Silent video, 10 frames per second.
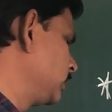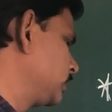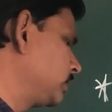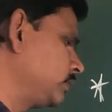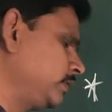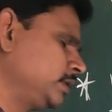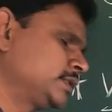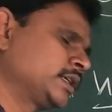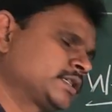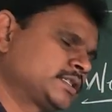So
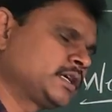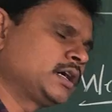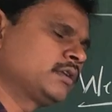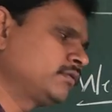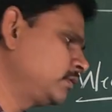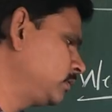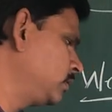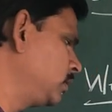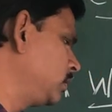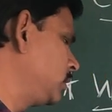insects are,
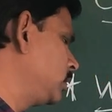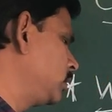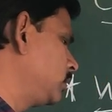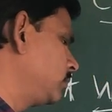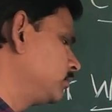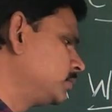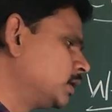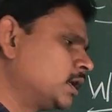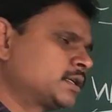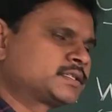
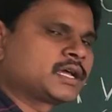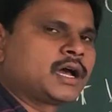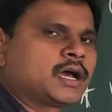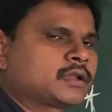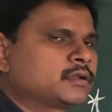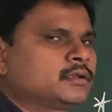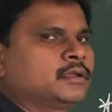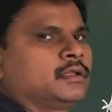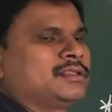birds are,